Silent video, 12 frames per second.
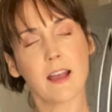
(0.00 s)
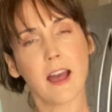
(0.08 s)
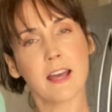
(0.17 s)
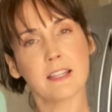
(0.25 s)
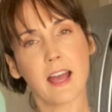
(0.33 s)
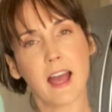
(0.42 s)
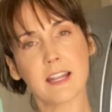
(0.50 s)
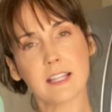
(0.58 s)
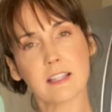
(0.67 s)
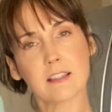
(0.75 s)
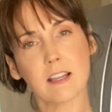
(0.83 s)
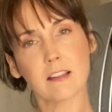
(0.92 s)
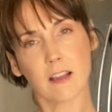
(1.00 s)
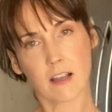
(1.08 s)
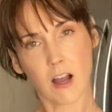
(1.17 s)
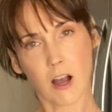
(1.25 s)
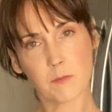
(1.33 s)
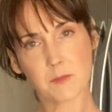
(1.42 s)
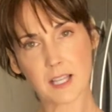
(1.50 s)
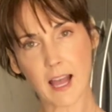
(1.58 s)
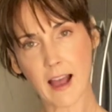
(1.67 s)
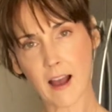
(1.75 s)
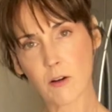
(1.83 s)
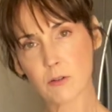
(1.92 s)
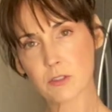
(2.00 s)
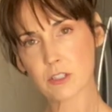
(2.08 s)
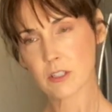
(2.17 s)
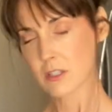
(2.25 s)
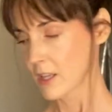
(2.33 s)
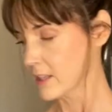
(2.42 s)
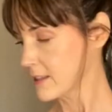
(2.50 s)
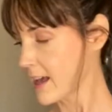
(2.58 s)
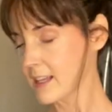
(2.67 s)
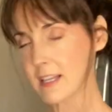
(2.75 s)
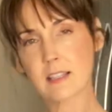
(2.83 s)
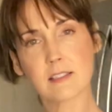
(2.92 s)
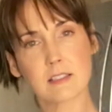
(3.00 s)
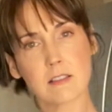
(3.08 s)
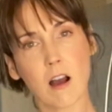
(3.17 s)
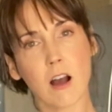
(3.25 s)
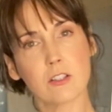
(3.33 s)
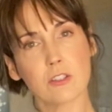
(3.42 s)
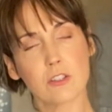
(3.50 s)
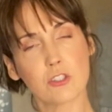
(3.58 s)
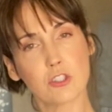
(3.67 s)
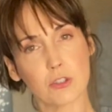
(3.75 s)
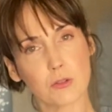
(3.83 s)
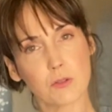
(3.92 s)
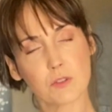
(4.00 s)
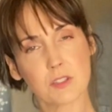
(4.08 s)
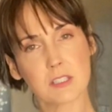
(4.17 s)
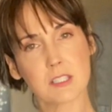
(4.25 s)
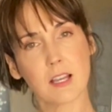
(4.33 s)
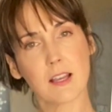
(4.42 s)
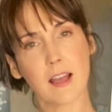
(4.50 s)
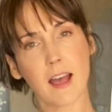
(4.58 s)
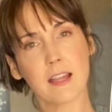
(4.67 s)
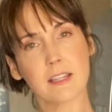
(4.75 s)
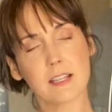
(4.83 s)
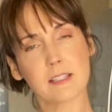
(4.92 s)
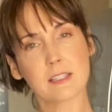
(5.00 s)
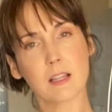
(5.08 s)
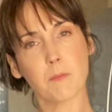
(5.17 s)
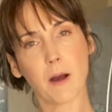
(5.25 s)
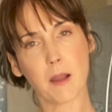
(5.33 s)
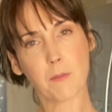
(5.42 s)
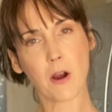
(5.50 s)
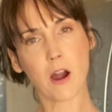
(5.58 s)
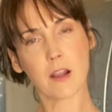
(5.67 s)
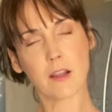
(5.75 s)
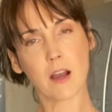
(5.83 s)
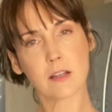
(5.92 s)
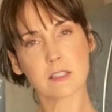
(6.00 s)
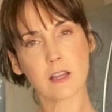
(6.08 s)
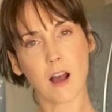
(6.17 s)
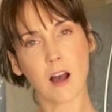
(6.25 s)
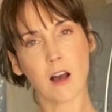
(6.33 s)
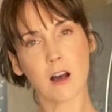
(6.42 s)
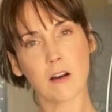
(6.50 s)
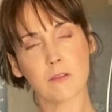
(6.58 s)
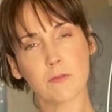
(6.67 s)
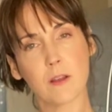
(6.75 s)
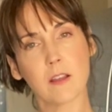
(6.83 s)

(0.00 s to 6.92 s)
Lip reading: and anything that comes out that is not juiced and is the byproduct of